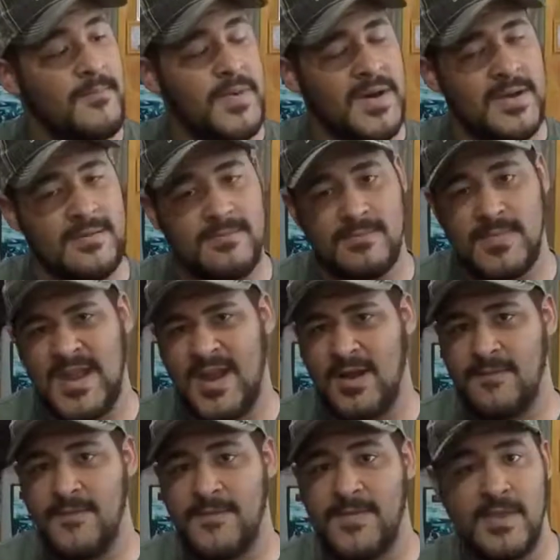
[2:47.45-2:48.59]
But an
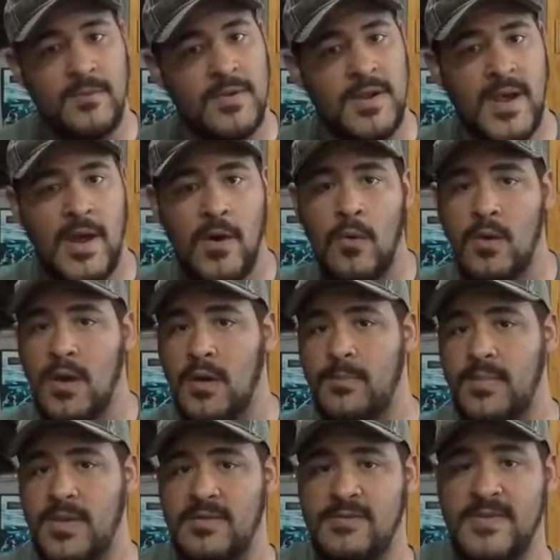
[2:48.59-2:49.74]
AR-15 would not hold
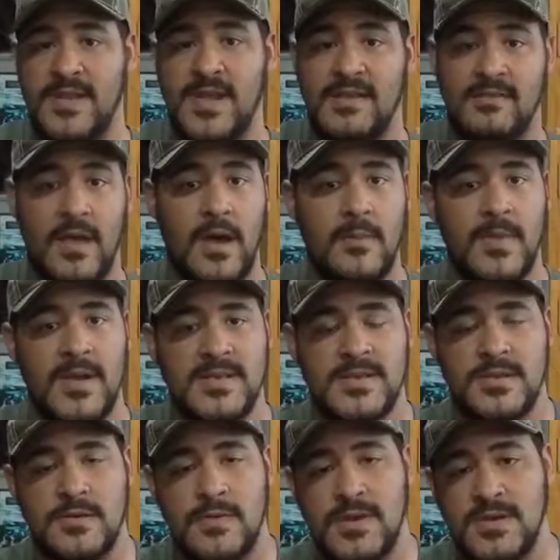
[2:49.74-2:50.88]
up in today's combat
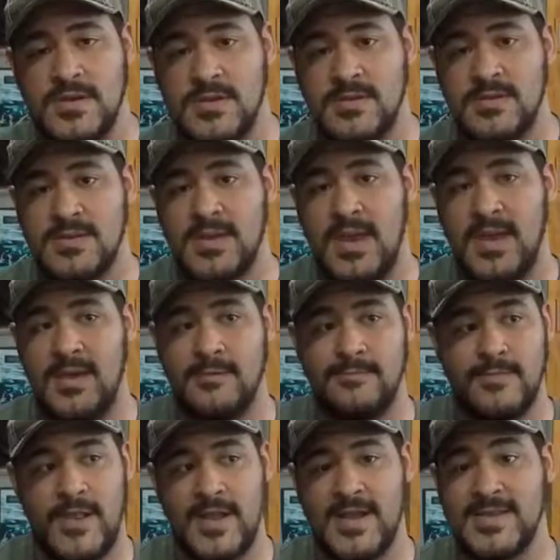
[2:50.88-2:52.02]
situations,
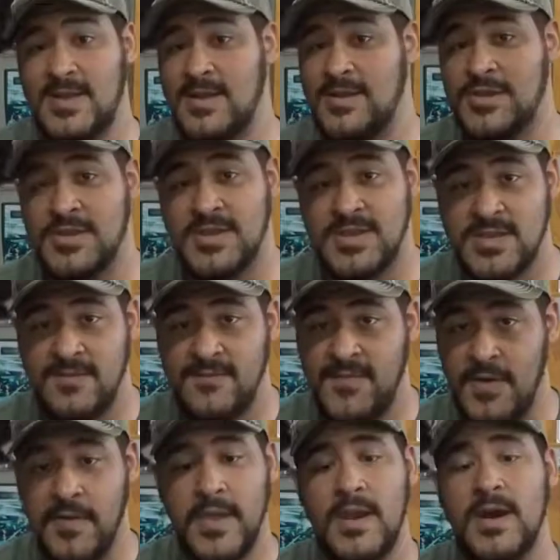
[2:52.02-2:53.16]
and like I said, it's just a
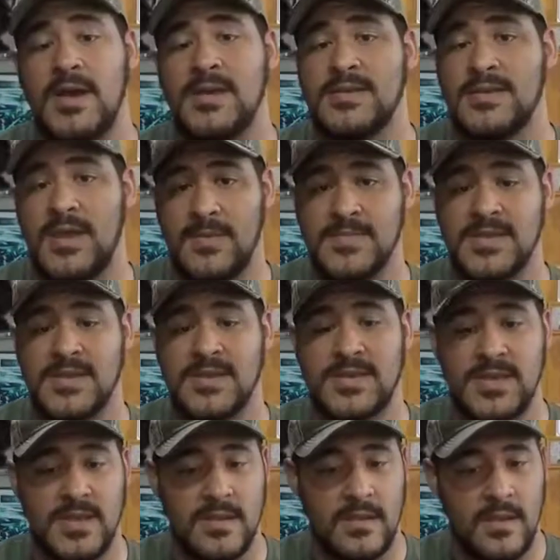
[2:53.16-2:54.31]
civilianized M16.